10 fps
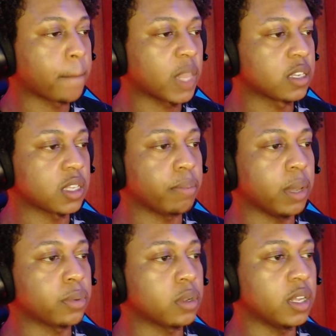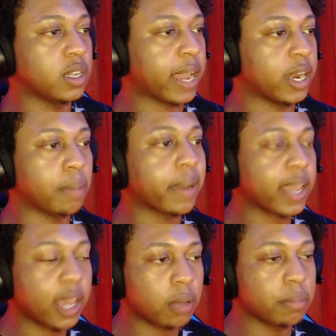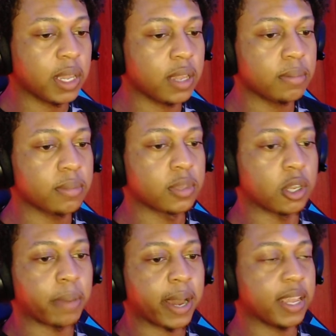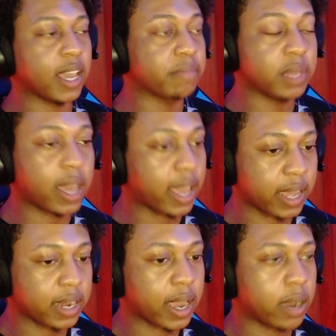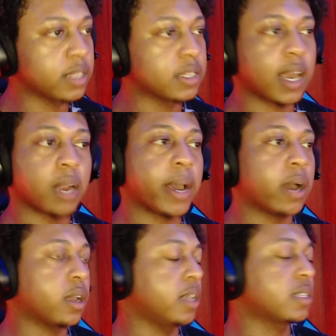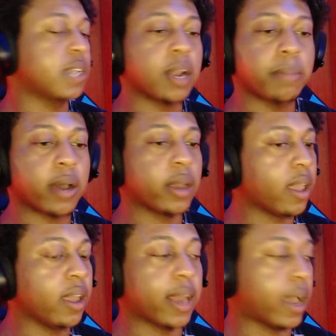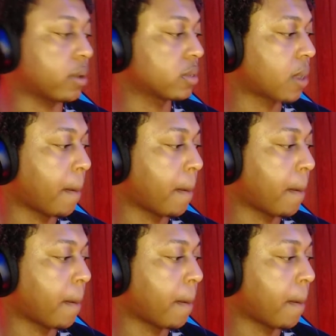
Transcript: Some people look like nobody helped me, nobody gave me a handout. It's not about handouts.